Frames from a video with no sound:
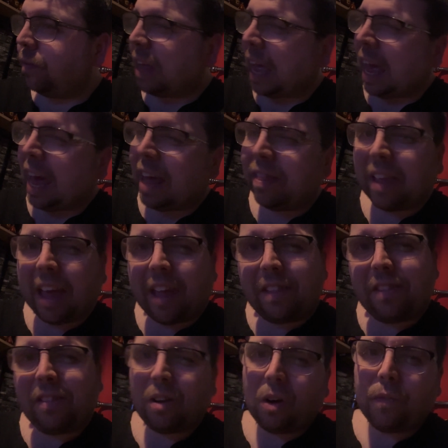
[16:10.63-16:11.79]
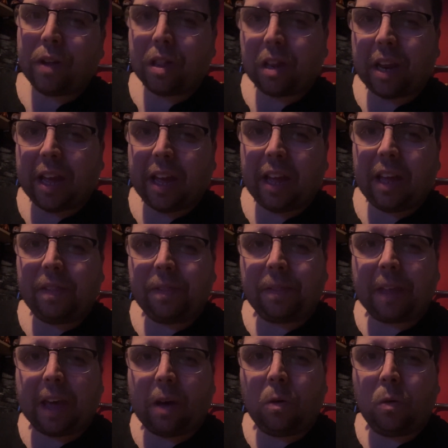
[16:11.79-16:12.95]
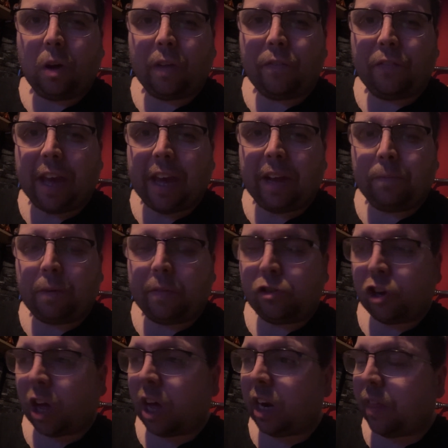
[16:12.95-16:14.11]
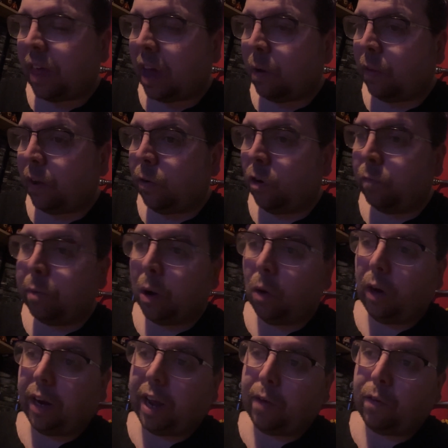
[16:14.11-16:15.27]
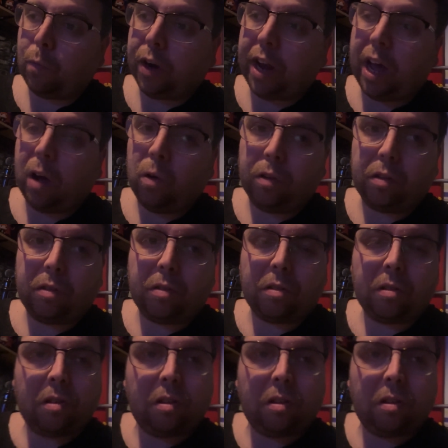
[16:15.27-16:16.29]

And then, obviously, they all convene with Charlie there at the North Pole and everyone else,